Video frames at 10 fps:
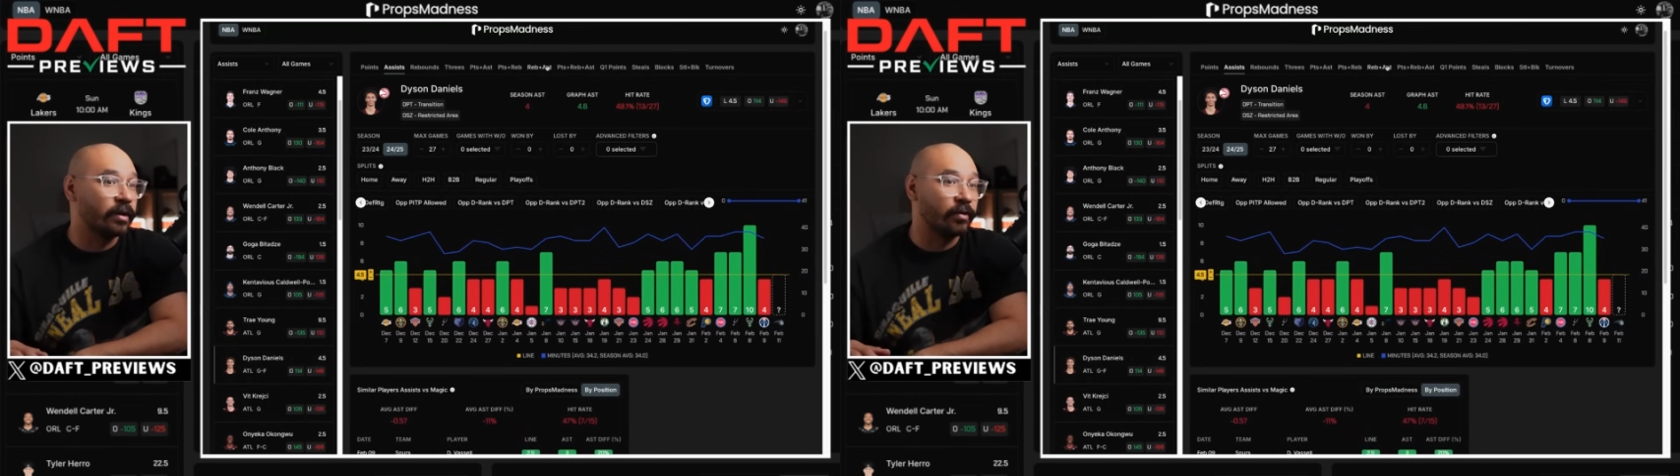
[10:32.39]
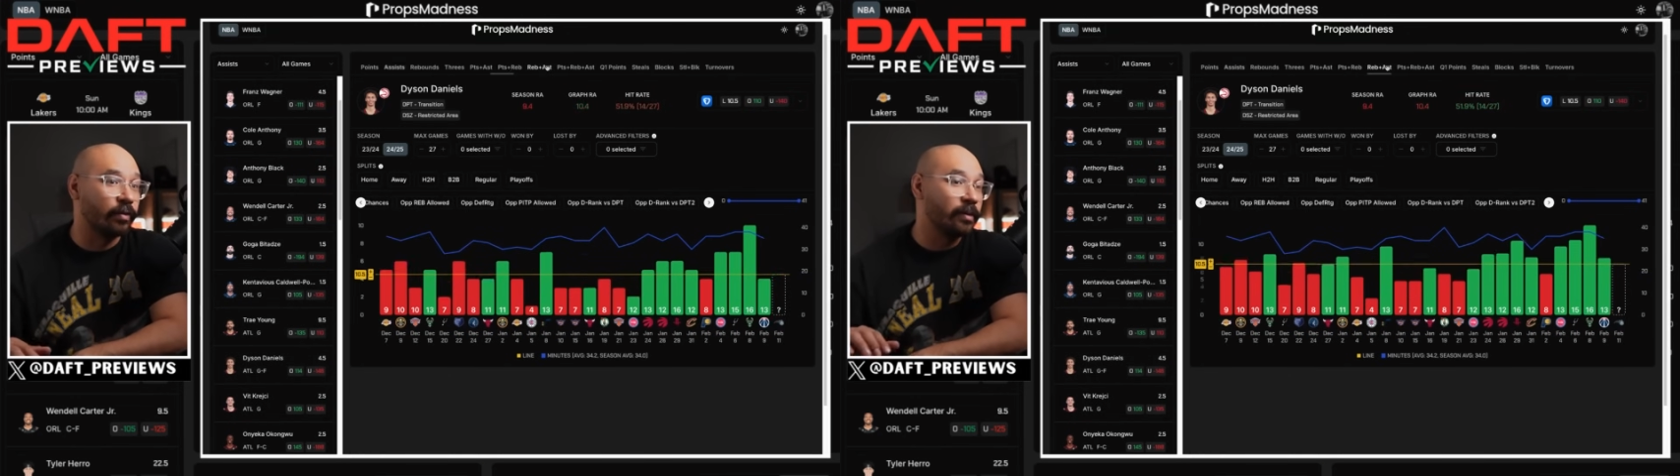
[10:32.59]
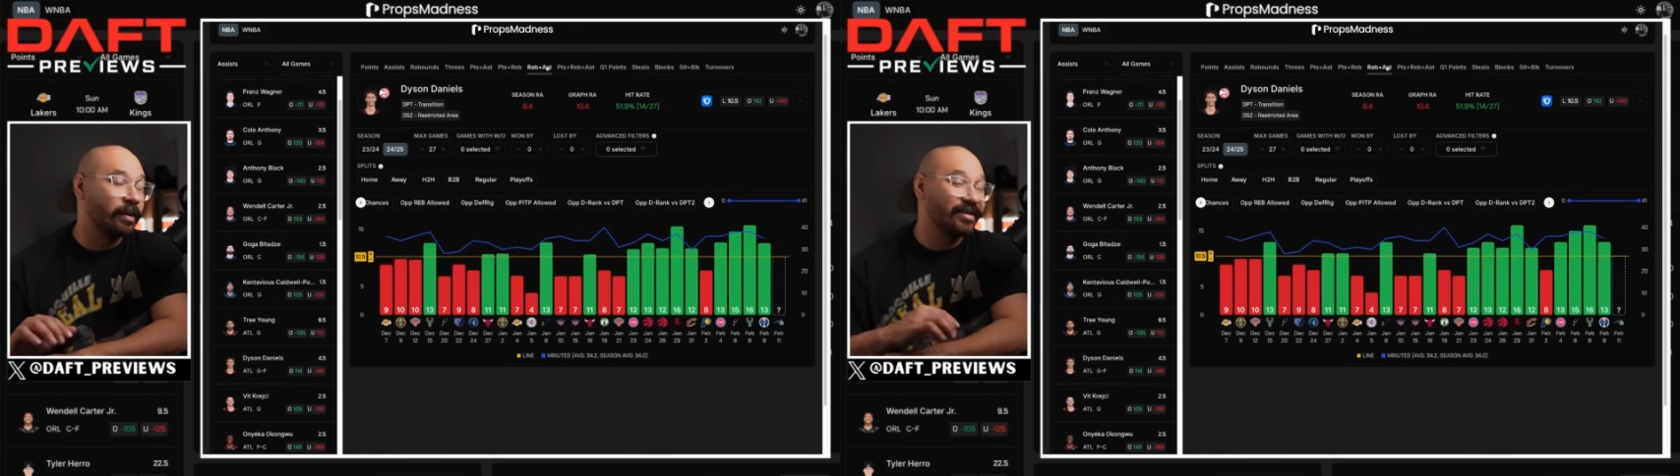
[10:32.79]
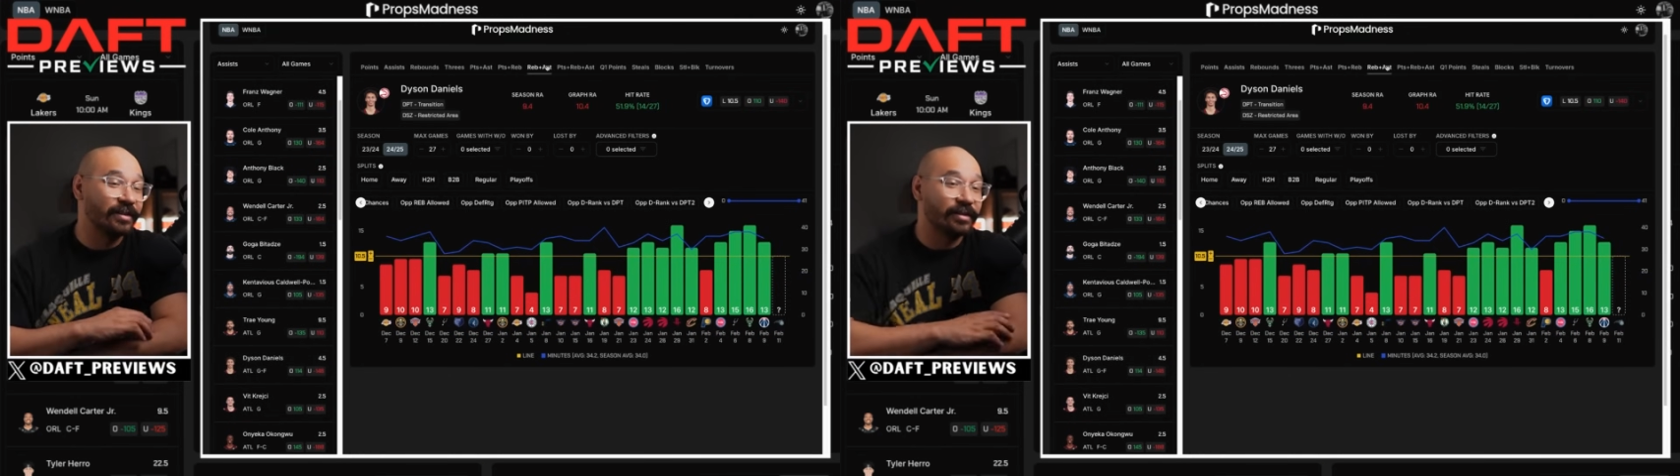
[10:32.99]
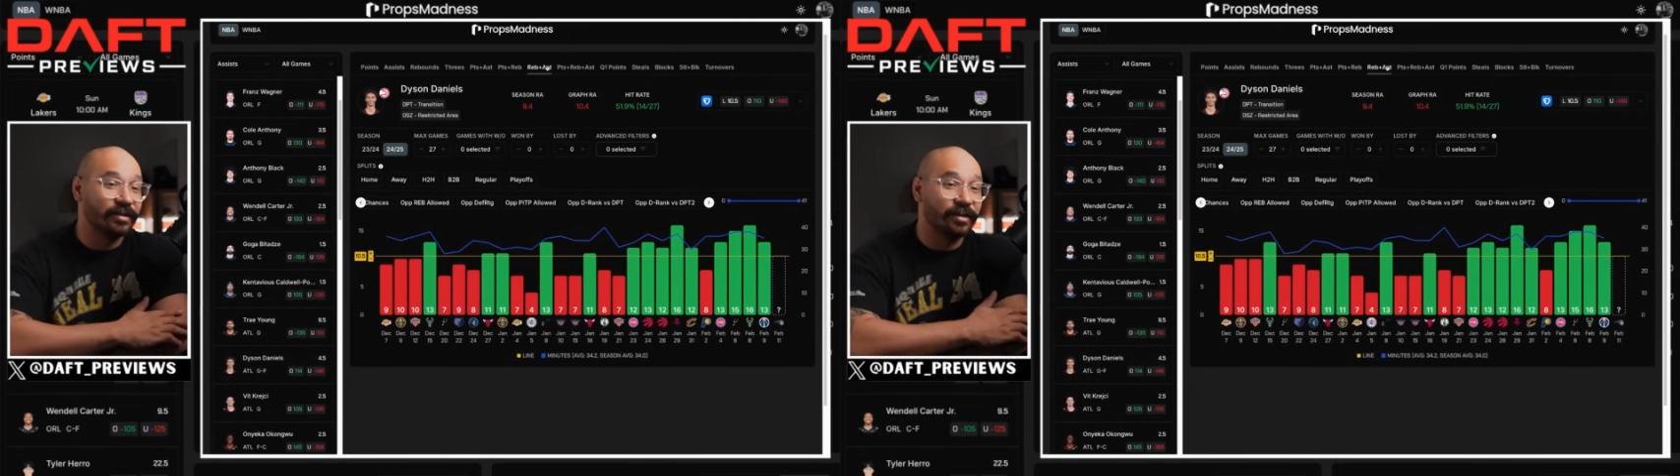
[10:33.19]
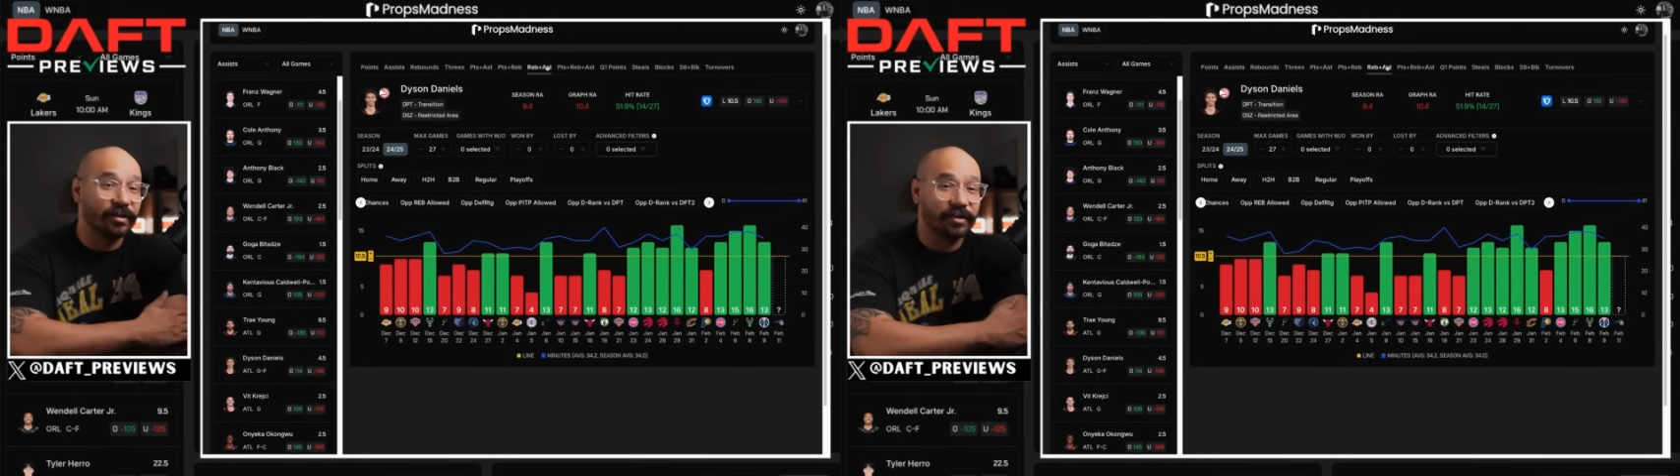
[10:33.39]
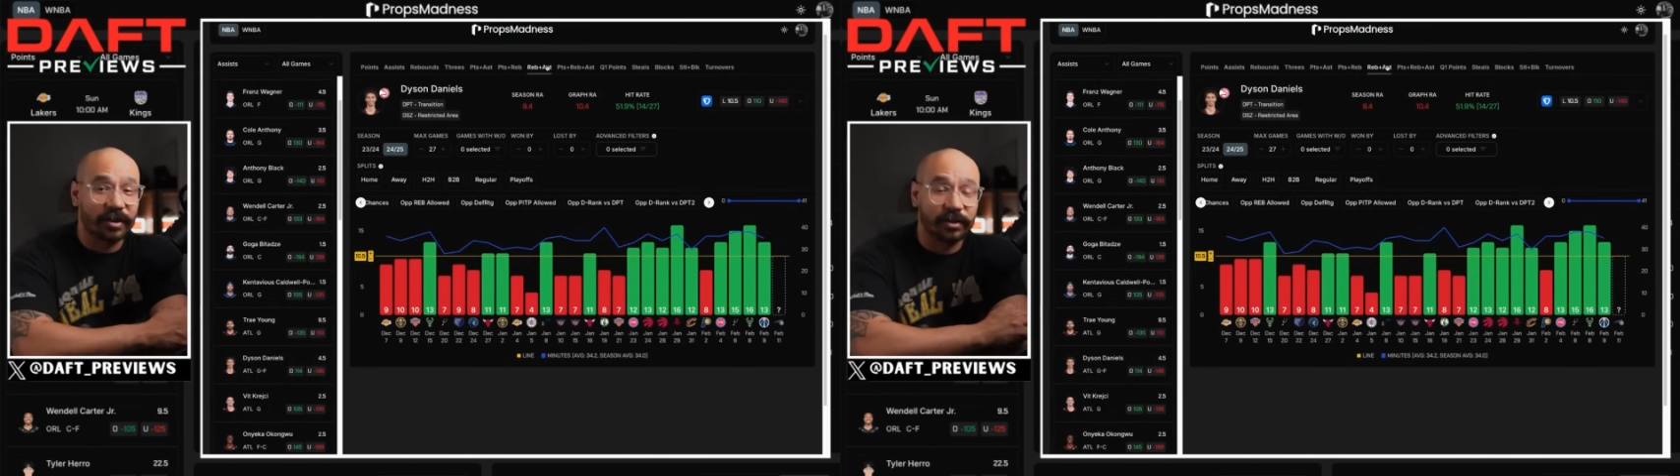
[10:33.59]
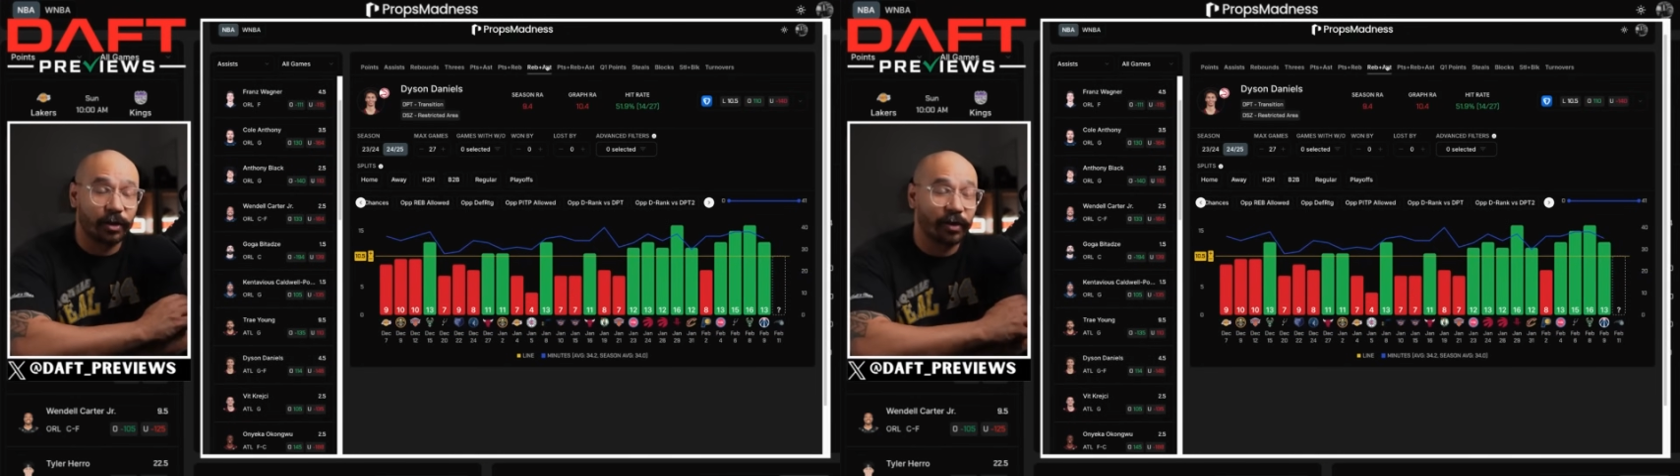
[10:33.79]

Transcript: Rebounds and assists. As you know,